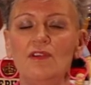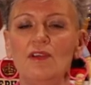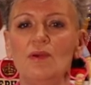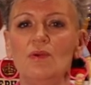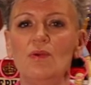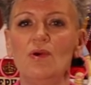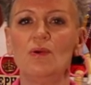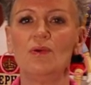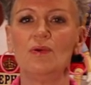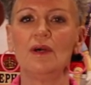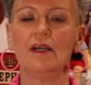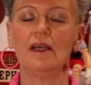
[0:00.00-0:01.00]
to you
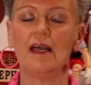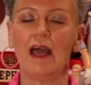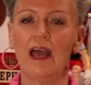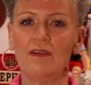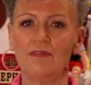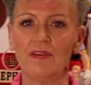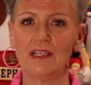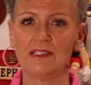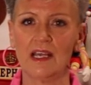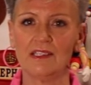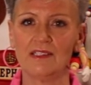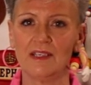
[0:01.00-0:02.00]
all. Have a
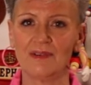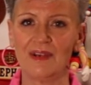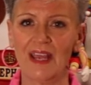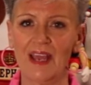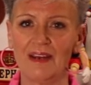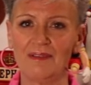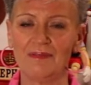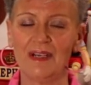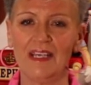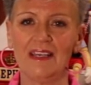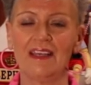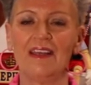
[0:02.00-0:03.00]
fantastic creative
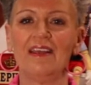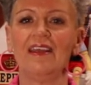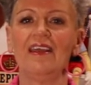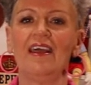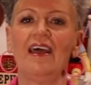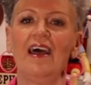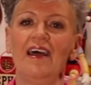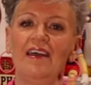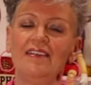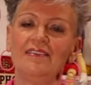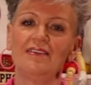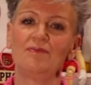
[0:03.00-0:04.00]
week,
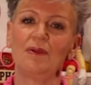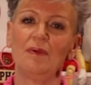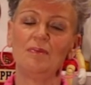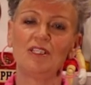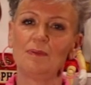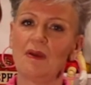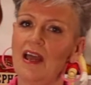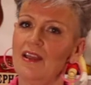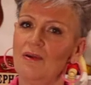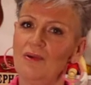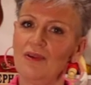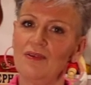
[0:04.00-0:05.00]
and remember to
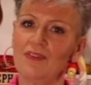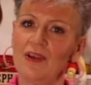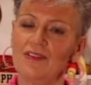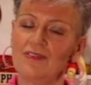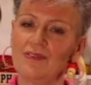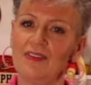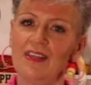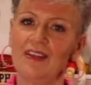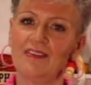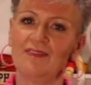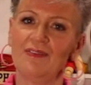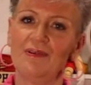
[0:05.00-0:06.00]
pay all of those good
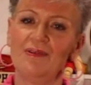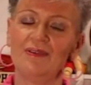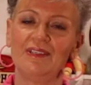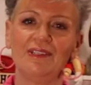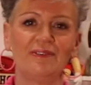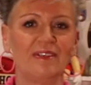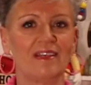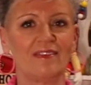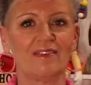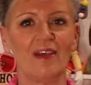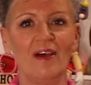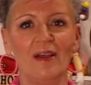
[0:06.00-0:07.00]
things forward. Till
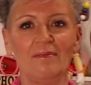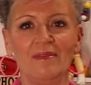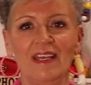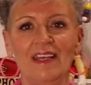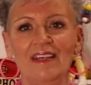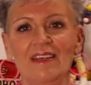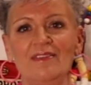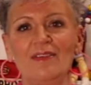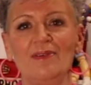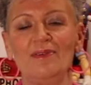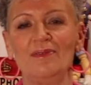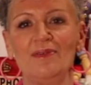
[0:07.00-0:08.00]
next time, it is
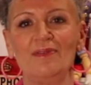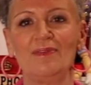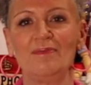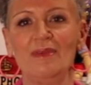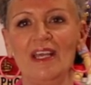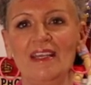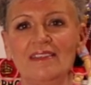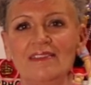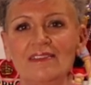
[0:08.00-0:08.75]
hooroo from me.